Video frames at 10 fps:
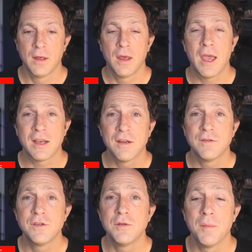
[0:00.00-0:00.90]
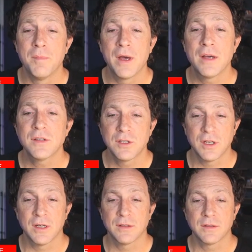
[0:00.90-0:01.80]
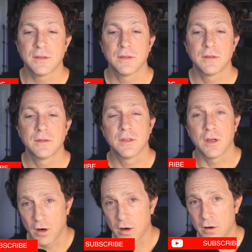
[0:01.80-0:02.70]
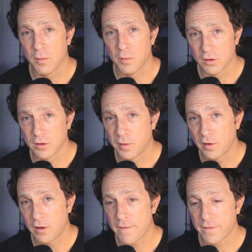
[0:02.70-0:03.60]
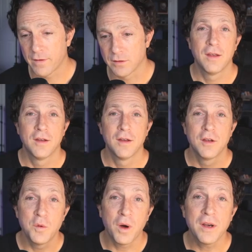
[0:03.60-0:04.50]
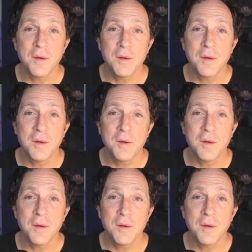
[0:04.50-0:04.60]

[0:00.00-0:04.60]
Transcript: and gives you the best chance to garner multiple offers. You want to get